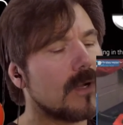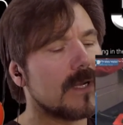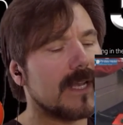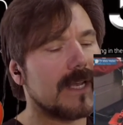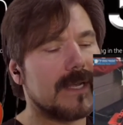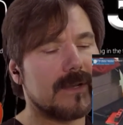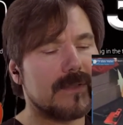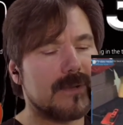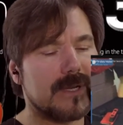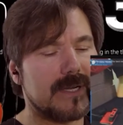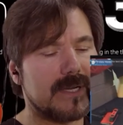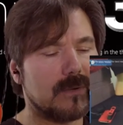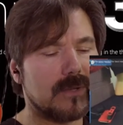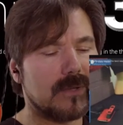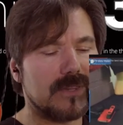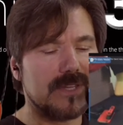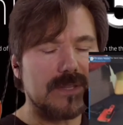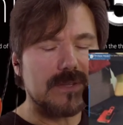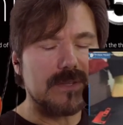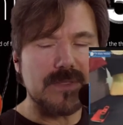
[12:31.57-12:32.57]

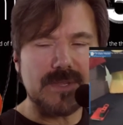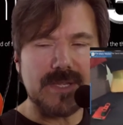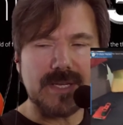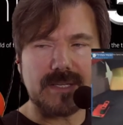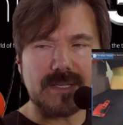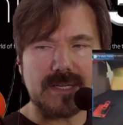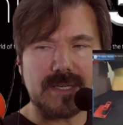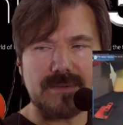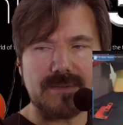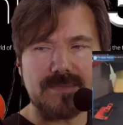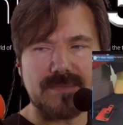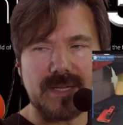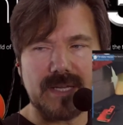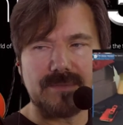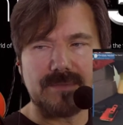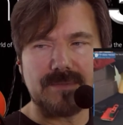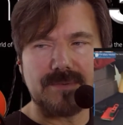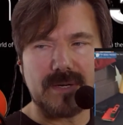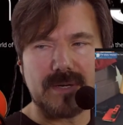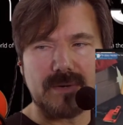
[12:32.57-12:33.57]
the other thing that I
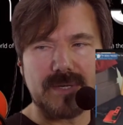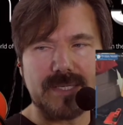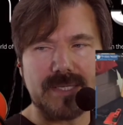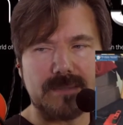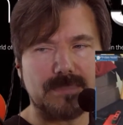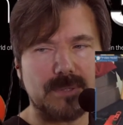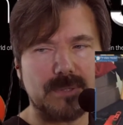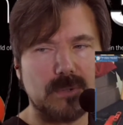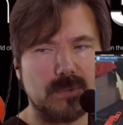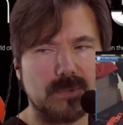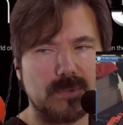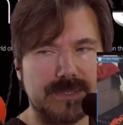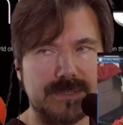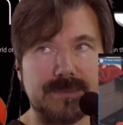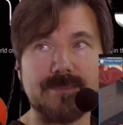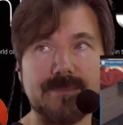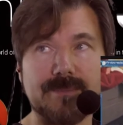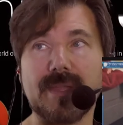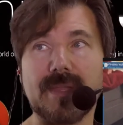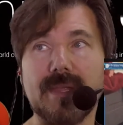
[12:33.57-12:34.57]
found very
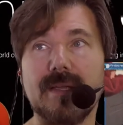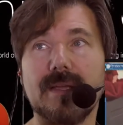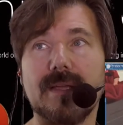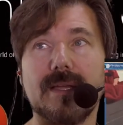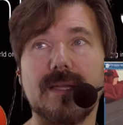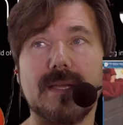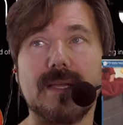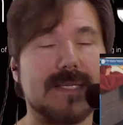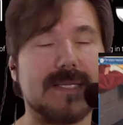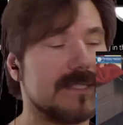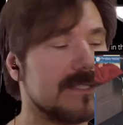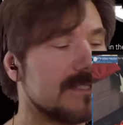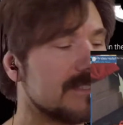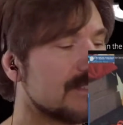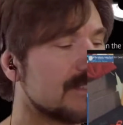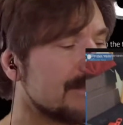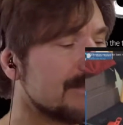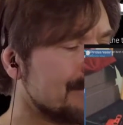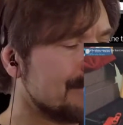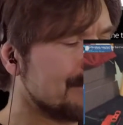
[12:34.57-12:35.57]
important
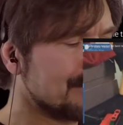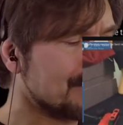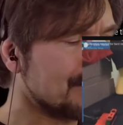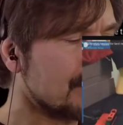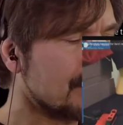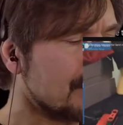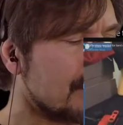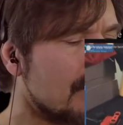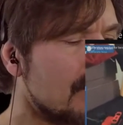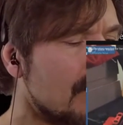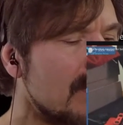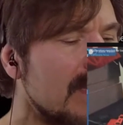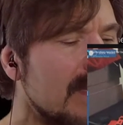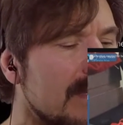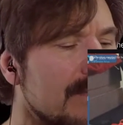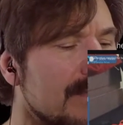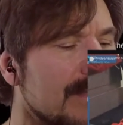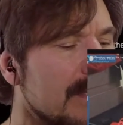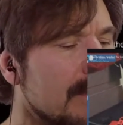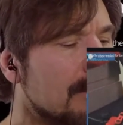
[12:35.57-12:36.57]
is
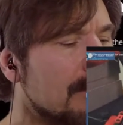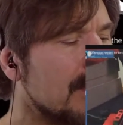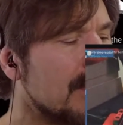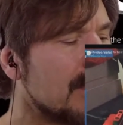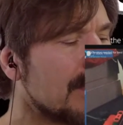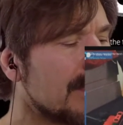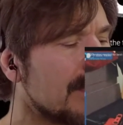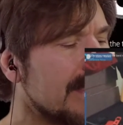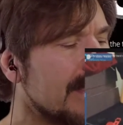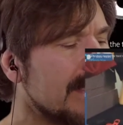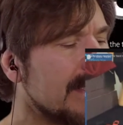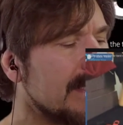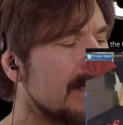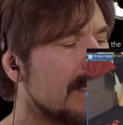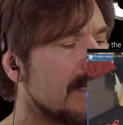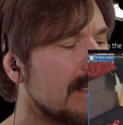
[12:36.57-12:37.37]
the ability